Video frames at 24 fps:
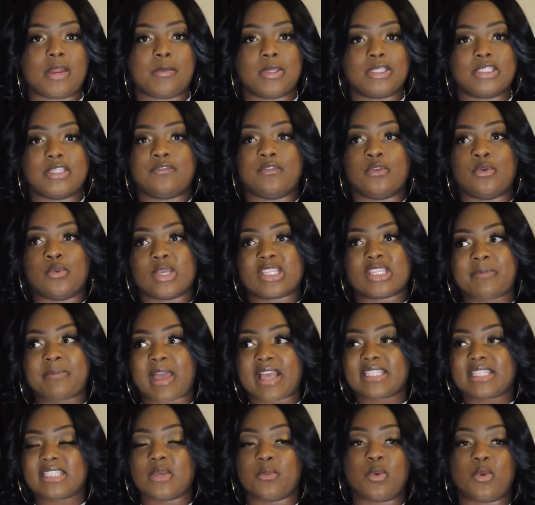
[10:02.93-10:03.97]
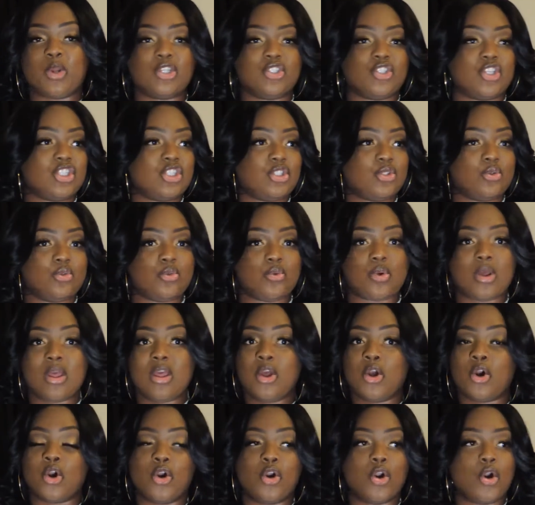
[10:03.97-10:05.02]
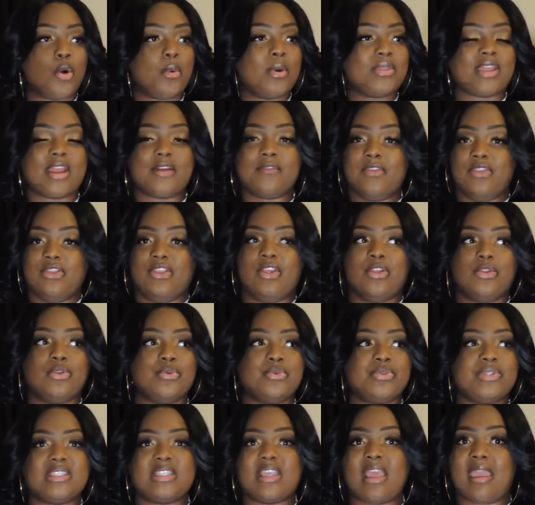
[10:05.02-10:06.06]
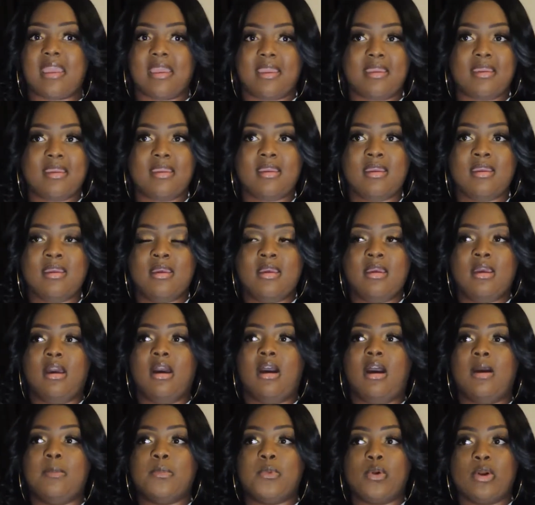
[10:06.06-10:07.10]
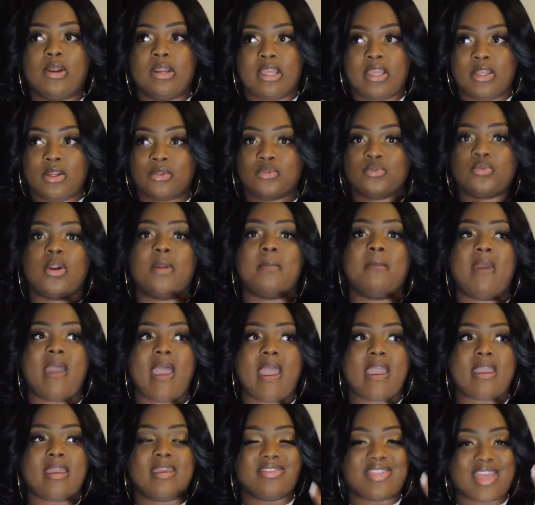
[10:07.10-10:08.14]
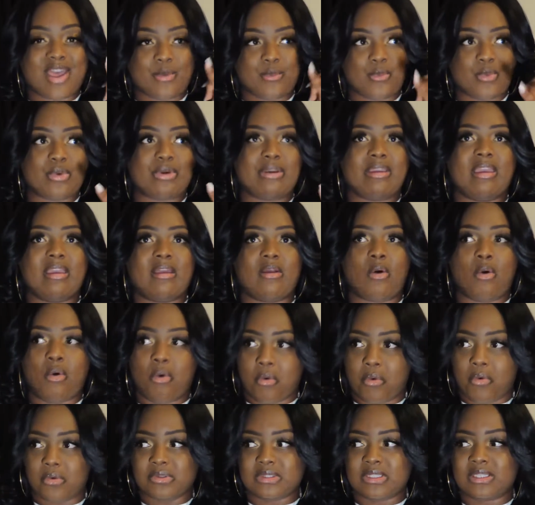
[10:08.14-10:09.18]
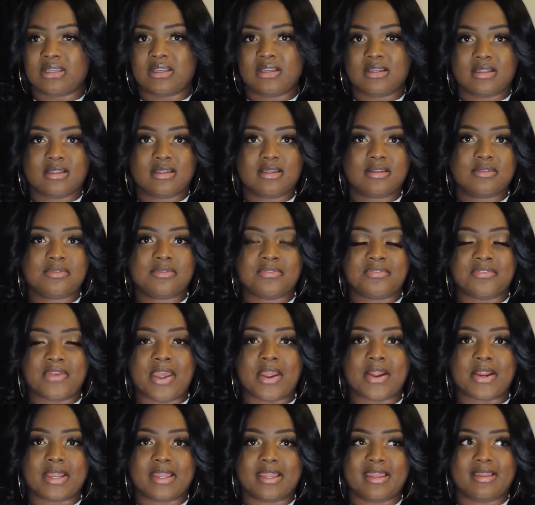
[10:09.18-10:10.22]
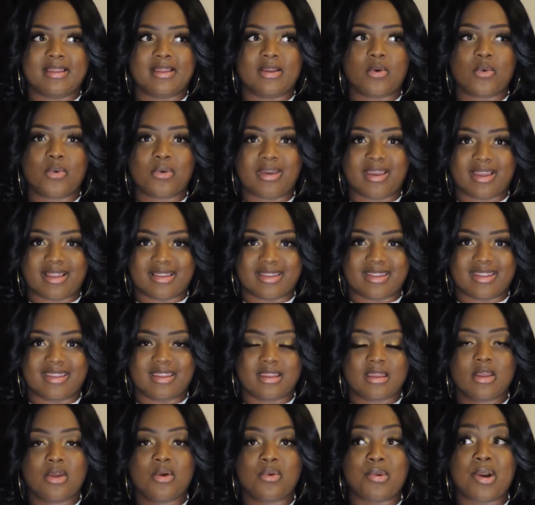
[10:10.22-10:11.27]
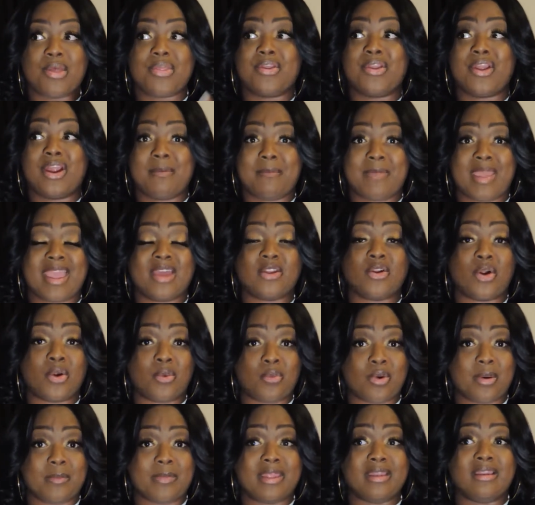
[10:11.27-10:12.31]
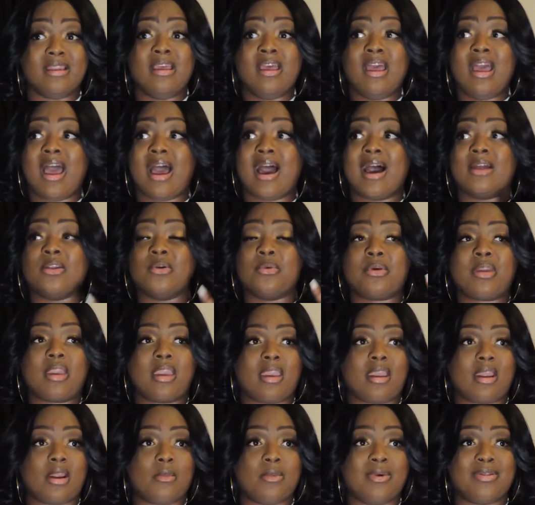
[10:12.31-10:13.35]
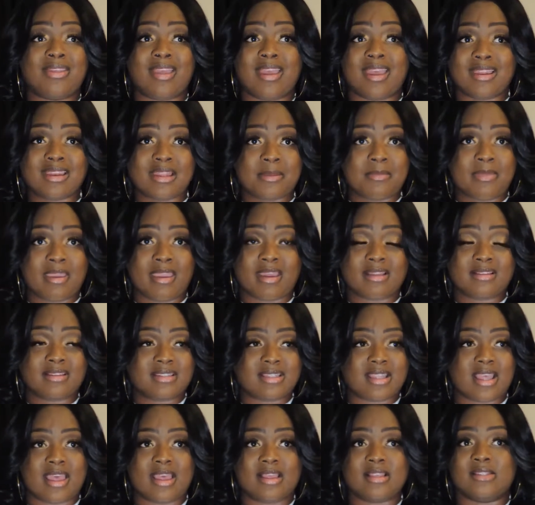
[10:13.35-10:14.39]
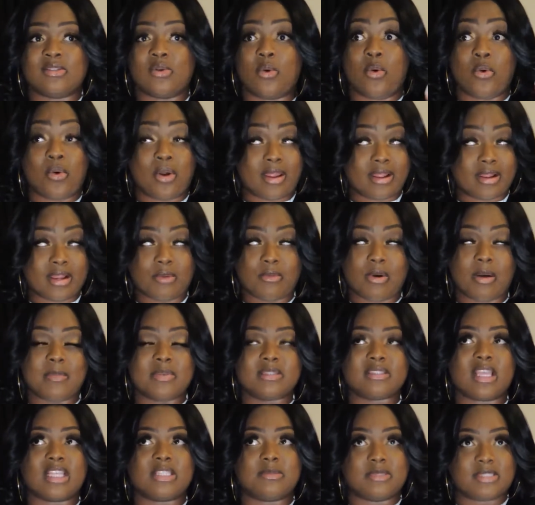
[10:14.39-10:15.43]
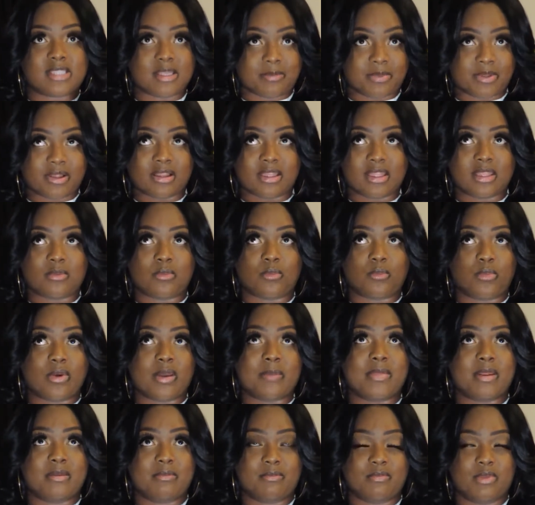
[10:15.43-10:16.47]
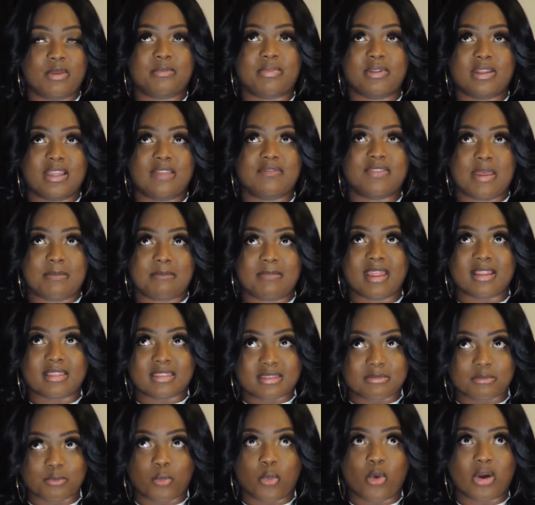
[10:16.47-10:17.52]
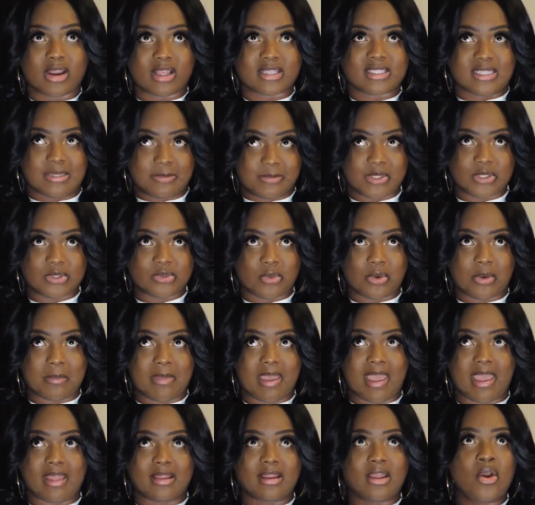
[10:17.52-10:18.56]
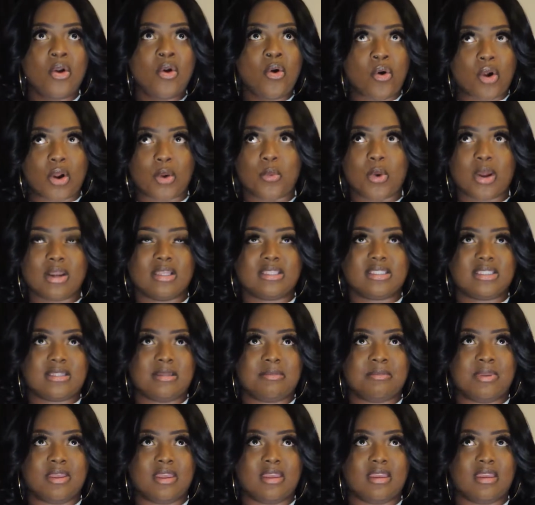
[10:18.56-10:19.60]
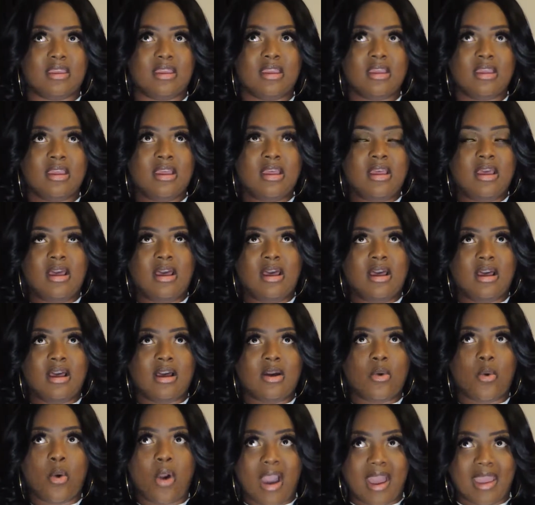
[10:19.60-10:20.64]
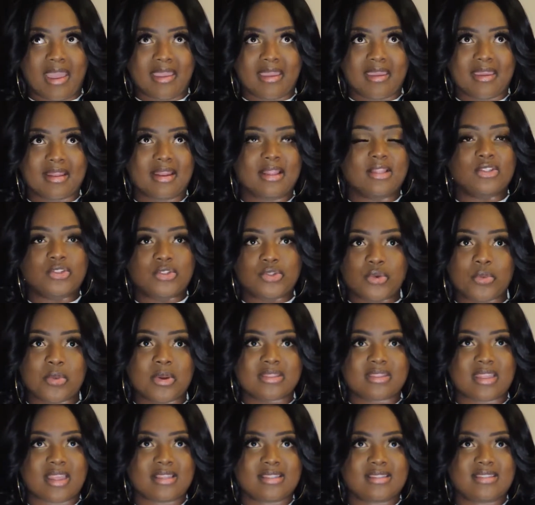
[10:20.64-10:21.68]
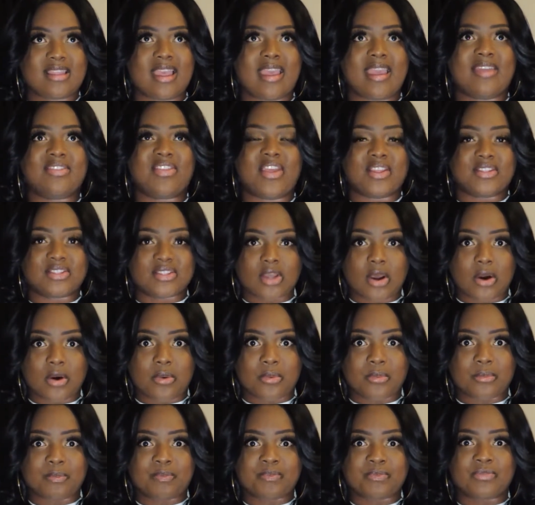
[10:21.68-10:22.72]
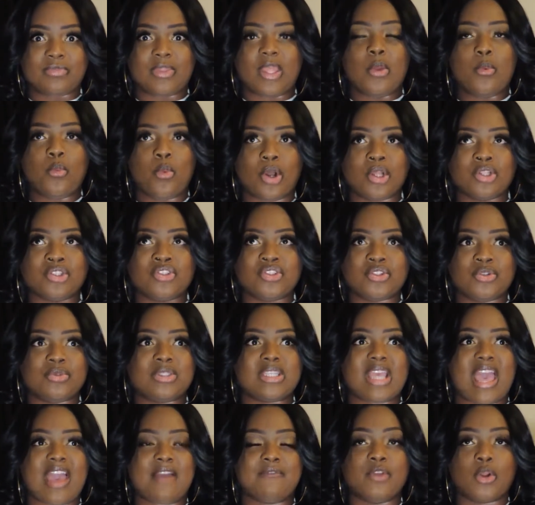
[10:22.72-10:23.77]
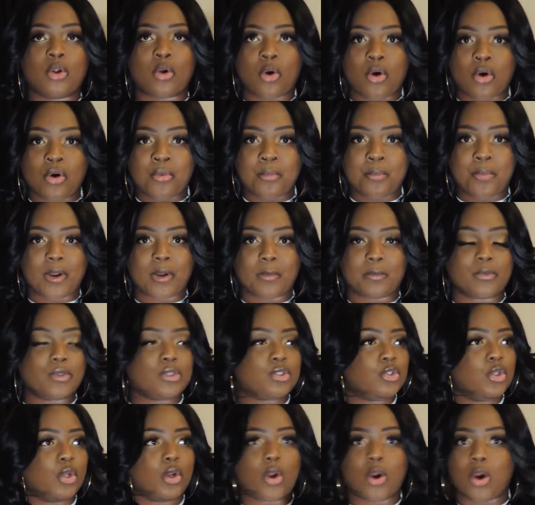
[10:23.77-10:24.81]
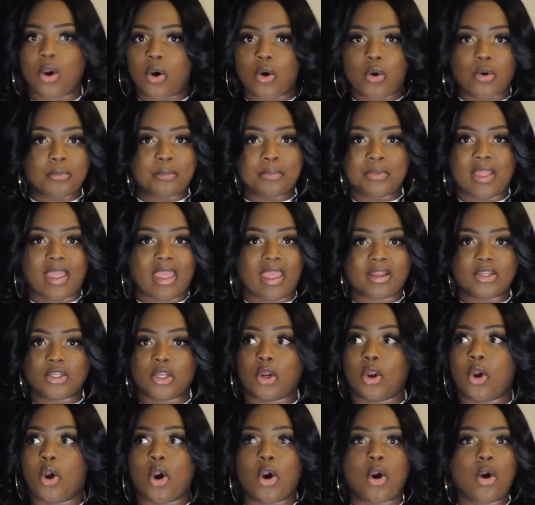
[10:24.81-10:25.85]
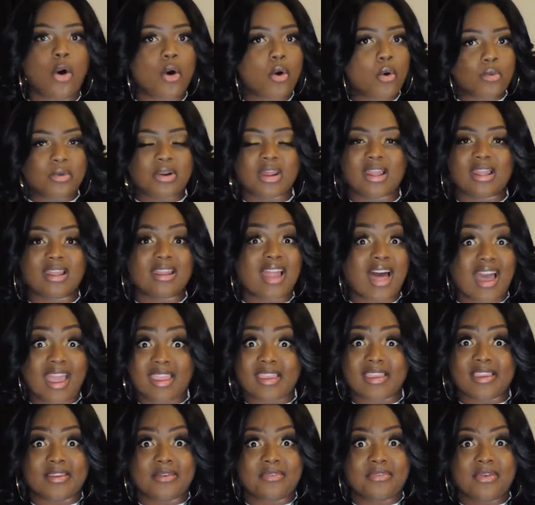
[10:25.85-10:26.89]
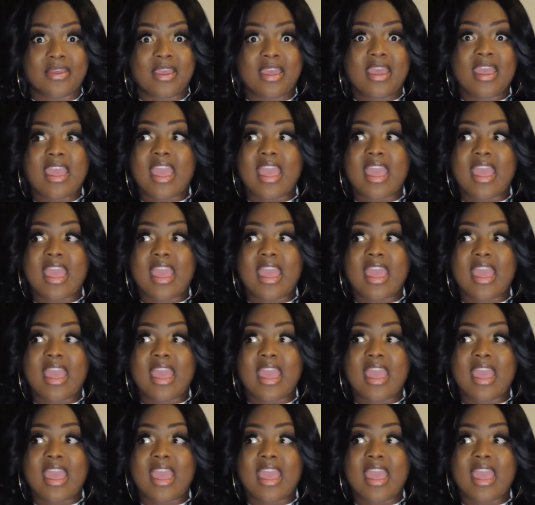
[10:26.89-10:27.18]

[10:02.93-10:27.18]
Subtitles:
are. Because if you expect someone just to go with everything you say, you're going to get a doormat, and that will get old very quickly, whether you're a man or a woman. I don't care what any man says or any woman says, but typically women, we believe that men want us to be doormat or want us to be quiet and do what they say. They don't. They want you to have your own purpose, your own plan, your own life.